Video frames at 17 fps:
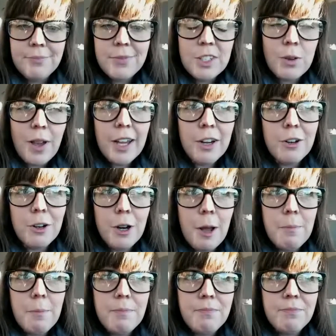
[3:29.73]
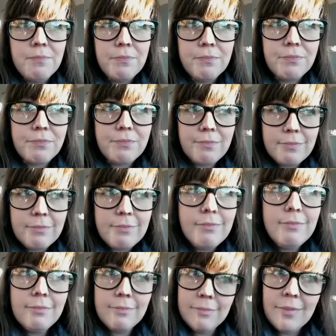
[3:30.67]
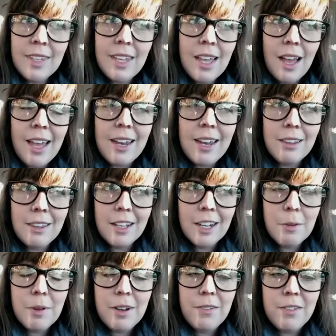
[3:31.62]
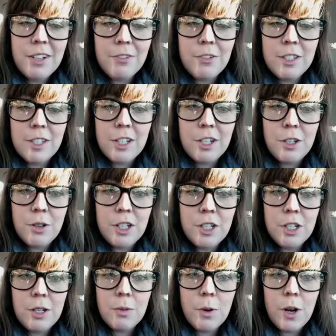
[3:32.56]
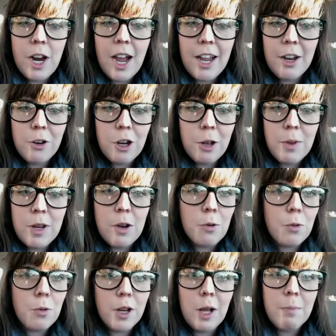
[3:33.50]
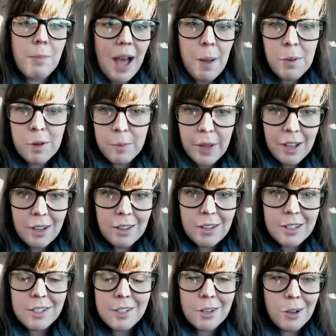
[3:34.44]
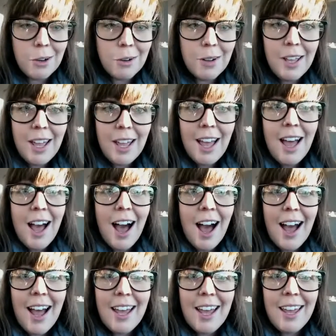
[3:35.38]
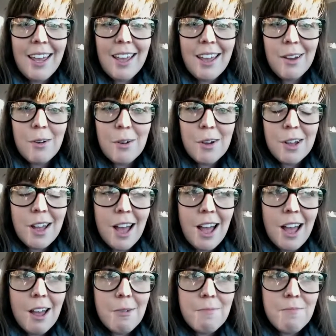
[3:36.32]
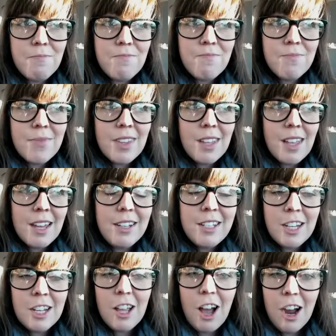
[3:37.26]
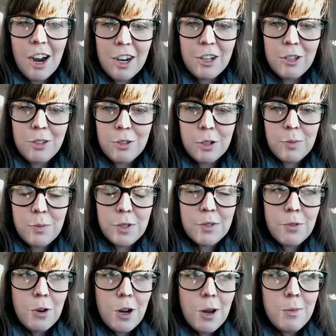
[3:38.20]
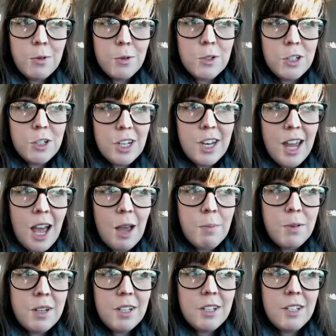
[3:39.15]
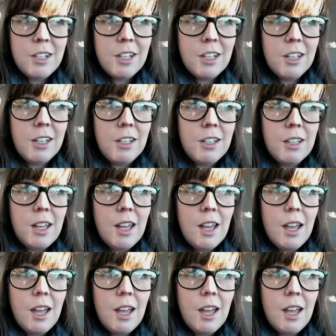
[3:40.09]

So I grew up in a little bit of a different situation where I grew up in a real Bible Belt, and so I, until our youth group was formed, which didn't happen until